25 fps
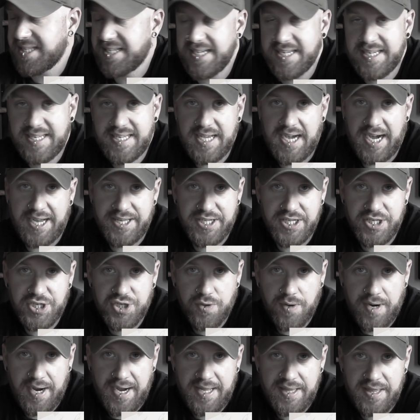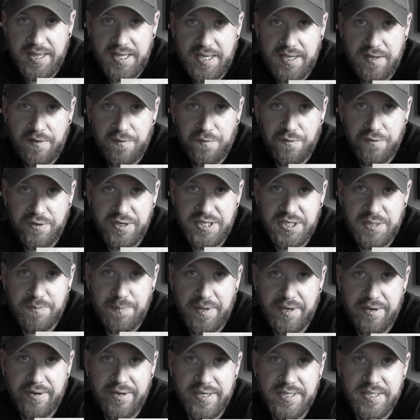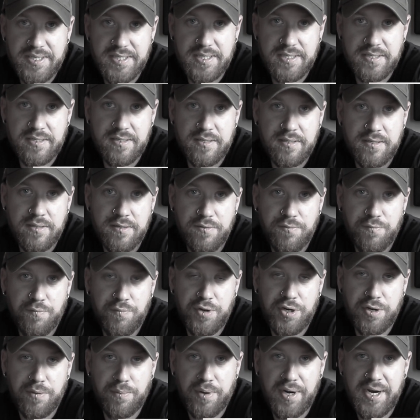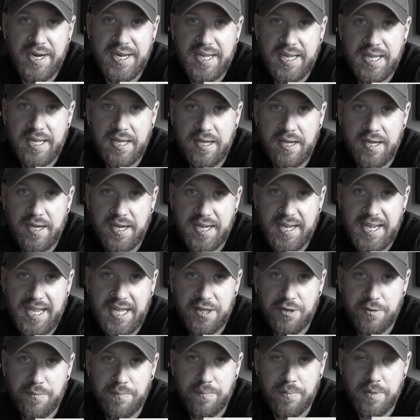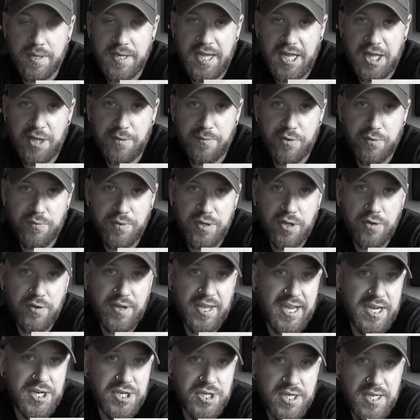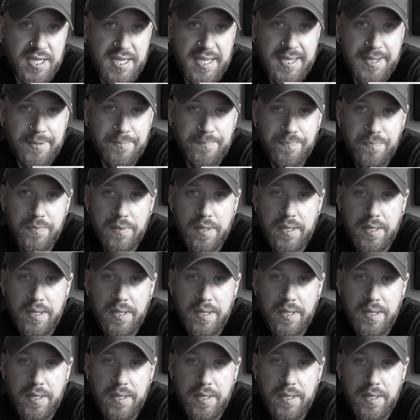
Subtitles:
did try the Free Spirits rear brake caliber relocation kit,